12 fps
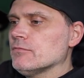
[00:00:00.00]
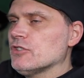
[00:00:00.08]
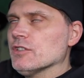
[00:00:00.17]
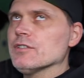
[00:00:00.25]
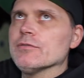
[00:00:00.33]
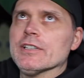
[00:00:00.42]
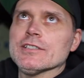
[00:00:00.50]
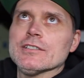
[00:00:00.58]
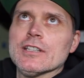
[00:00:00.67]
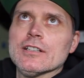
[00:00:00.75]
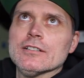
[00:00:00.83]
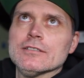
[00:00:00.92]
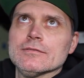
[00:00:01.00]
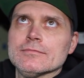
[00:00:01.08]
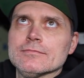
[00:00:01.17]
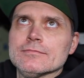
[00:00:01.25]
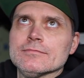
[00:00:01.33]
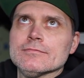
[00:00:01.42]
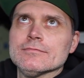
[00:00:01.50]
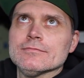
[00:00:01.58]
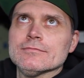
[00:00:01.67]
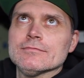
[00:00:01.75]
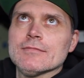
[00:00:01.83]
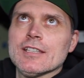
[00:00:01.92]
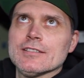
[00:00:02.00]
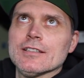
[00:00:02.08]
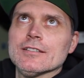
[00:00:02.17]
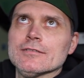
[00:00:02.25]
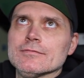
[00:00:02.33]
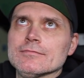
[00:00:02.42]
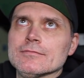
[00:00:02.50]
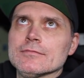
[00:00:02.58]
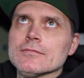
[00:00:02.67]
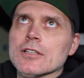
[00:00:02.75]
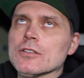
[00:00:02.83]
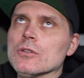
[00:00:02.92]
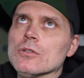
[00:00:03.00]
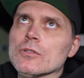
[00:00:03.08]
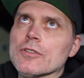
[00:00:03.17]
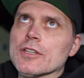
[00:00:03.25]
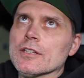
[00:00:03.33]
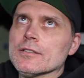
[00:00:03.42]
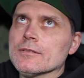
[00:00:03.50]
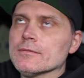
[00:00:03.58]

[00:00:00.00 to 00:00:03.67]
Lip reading: just a resonator. That's it on the whole thing.